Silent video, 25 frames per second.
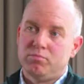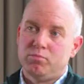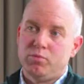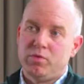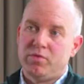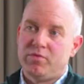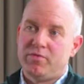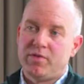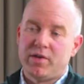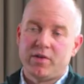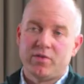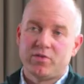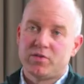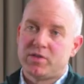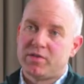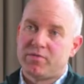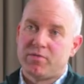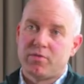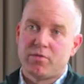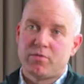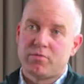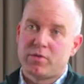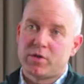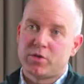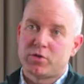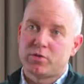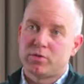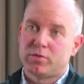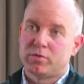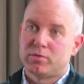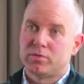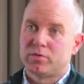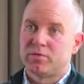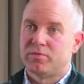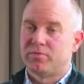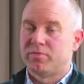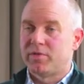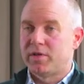various different
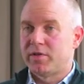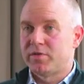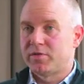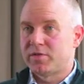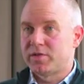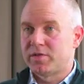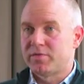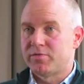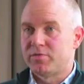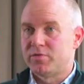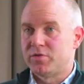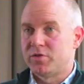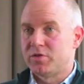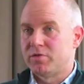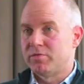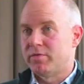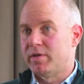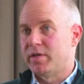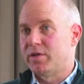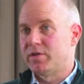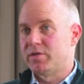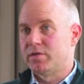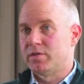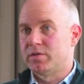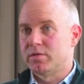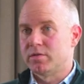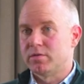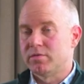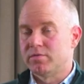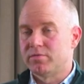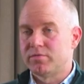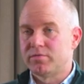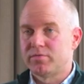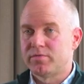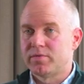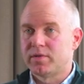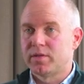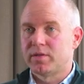thresholds and various different durations
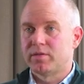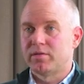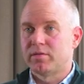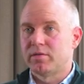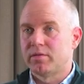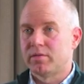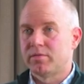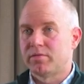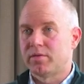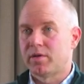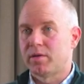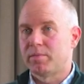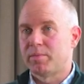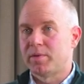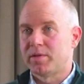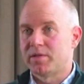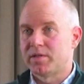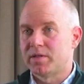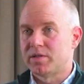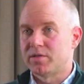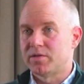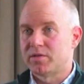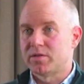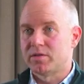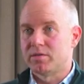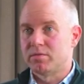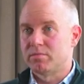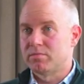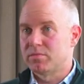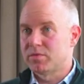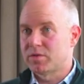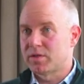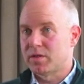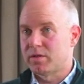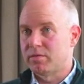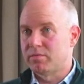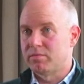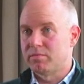of hypotension.
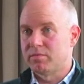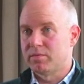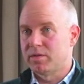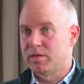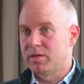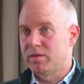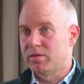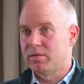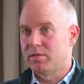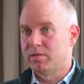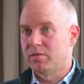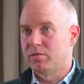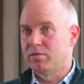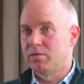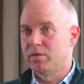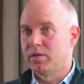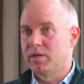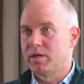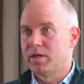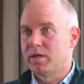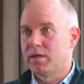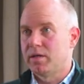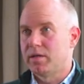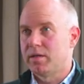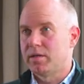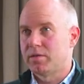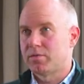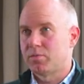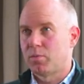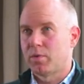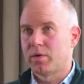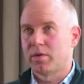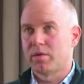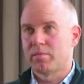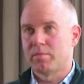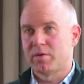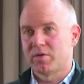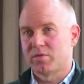So it's
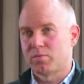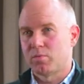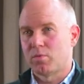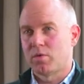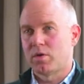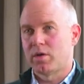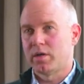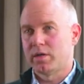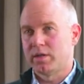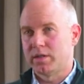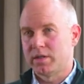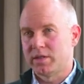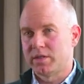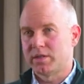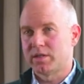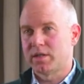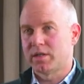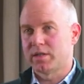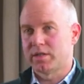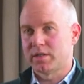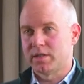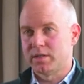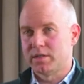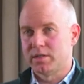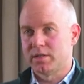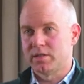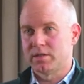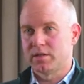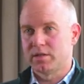one of the most widely studied